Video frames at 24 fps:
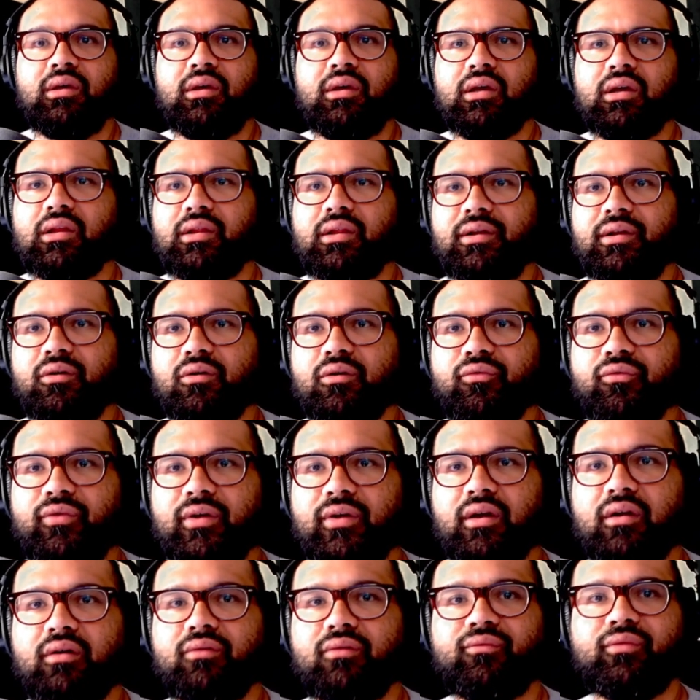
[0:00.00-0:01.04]
Glenor
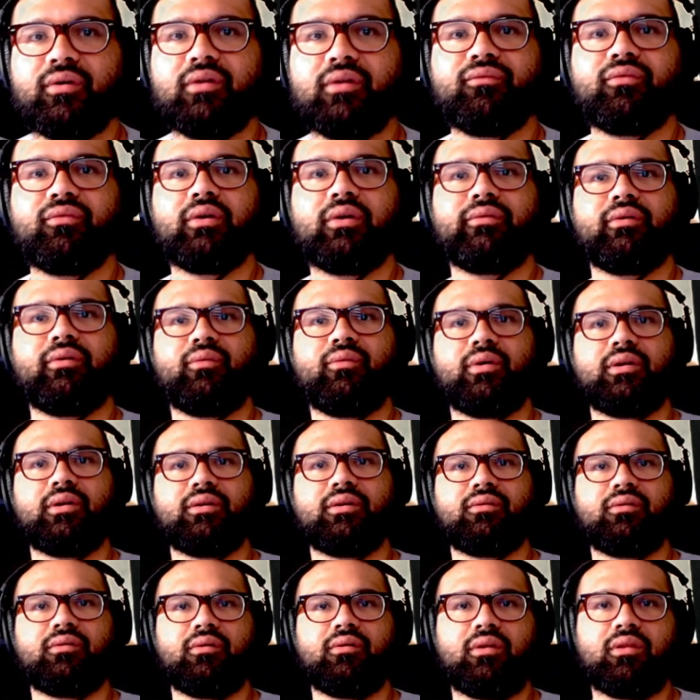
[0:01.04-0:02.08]
fair and fun for everyone.
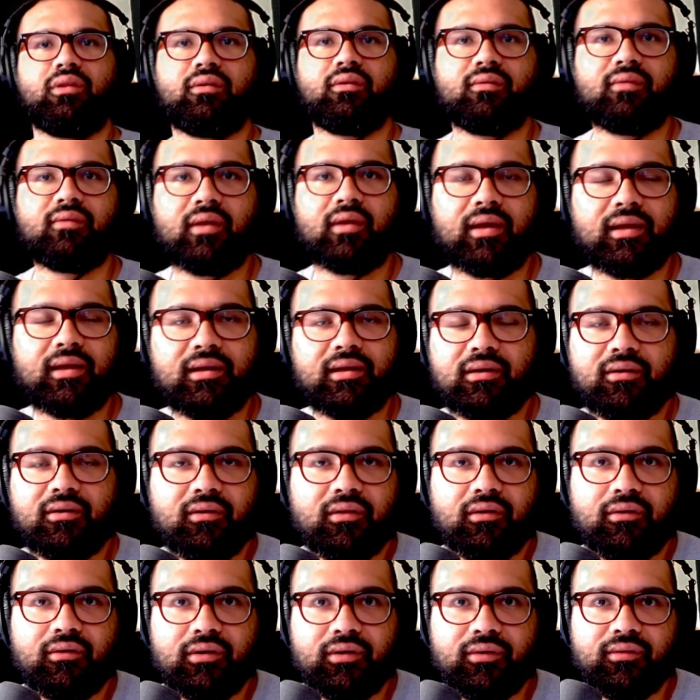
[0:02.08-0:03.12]
So I didn't know
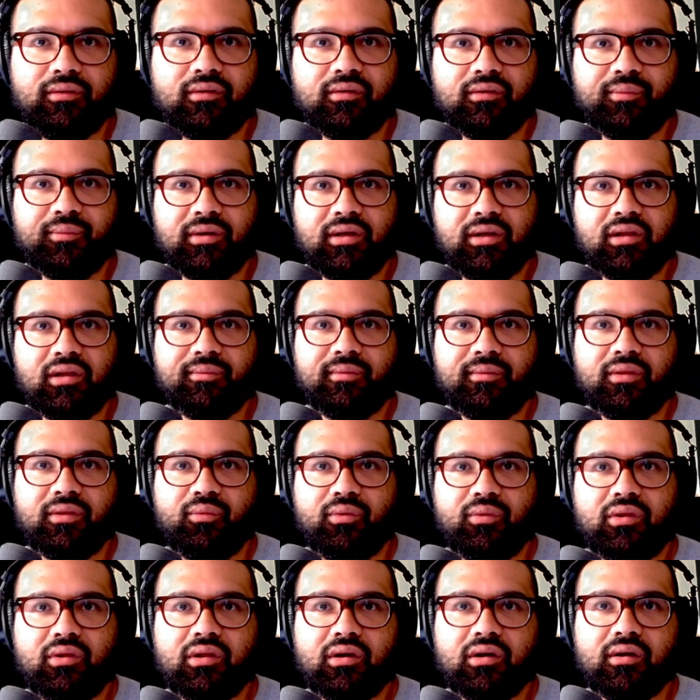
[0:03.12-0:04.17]
they were doing this, but each month
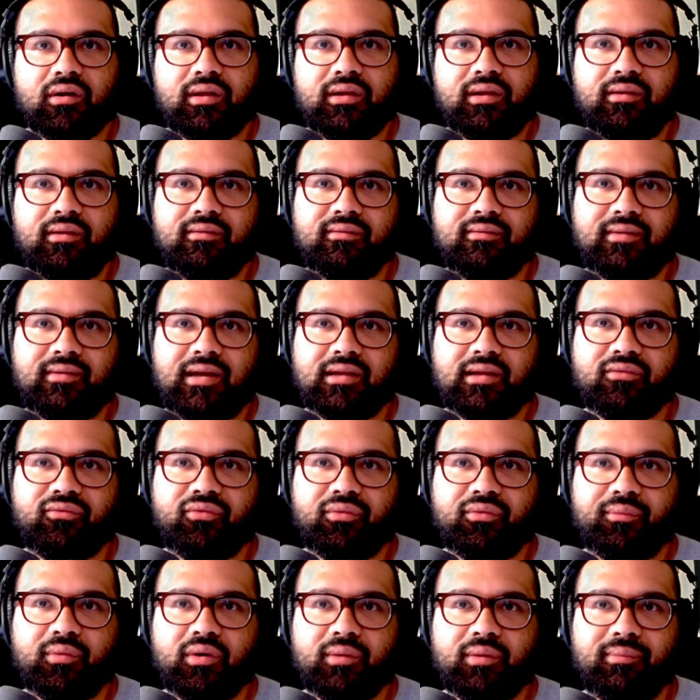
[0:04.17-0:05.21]
we share key stats
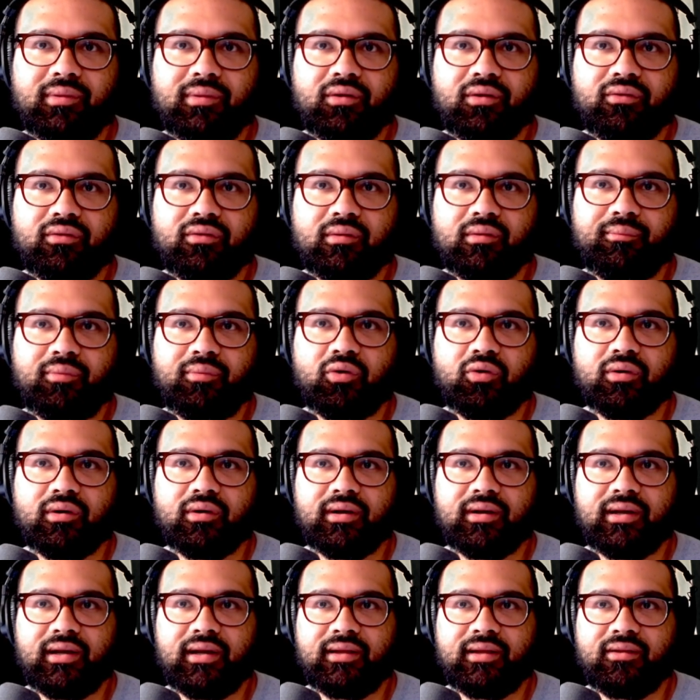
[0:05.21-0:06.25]
from our player support
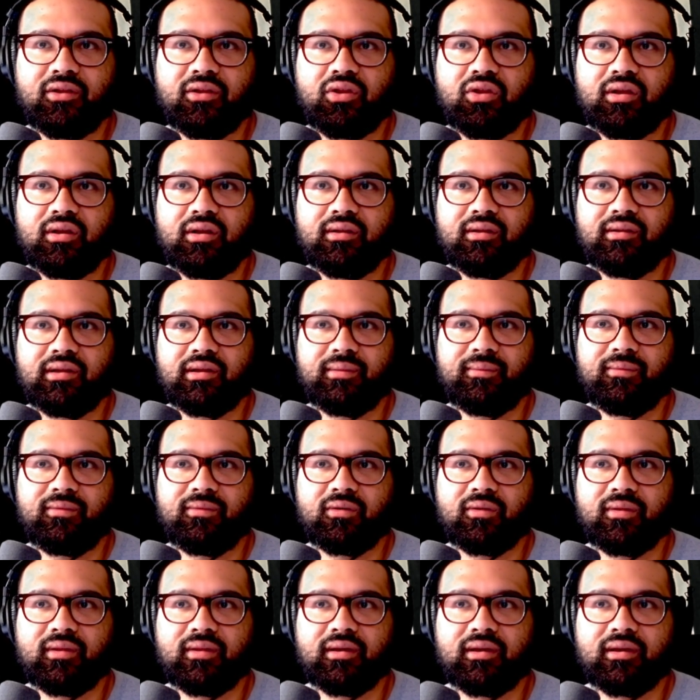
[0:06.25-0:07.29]
and anti-cheating teams
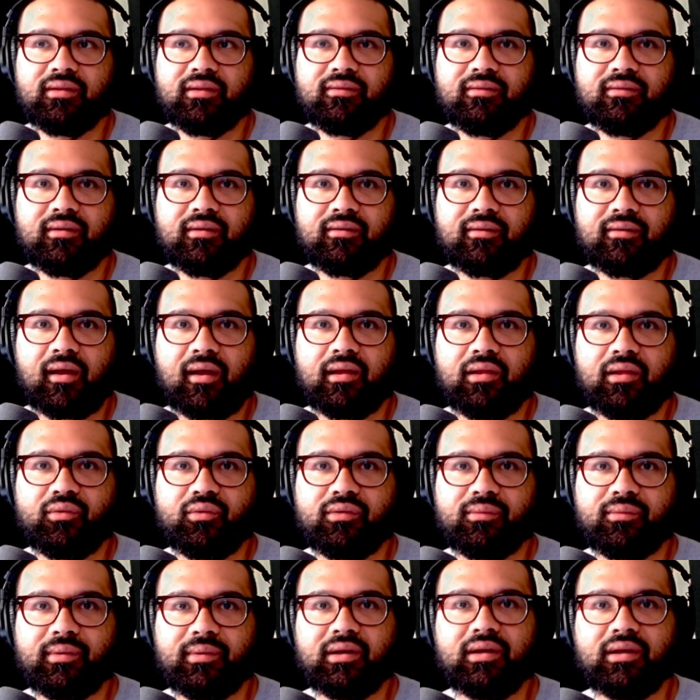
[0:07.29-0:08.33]
so they can see exactly
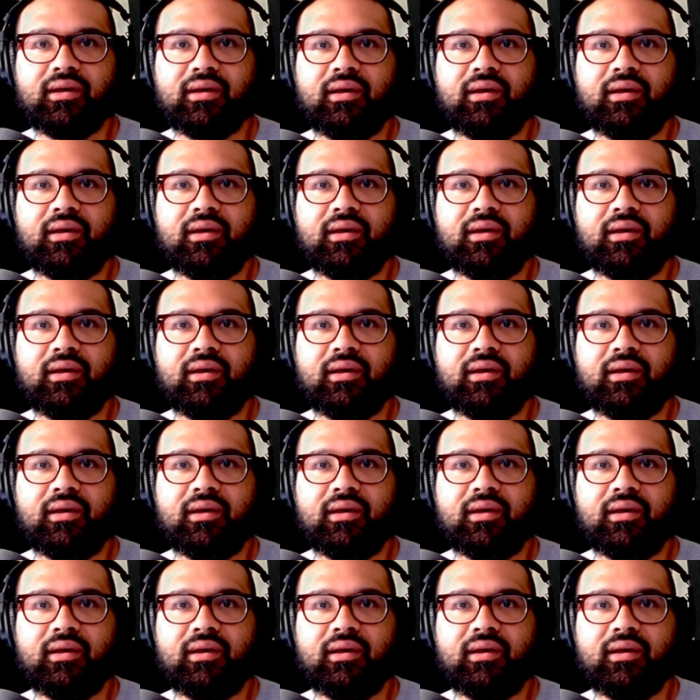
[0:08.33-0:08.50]
what's been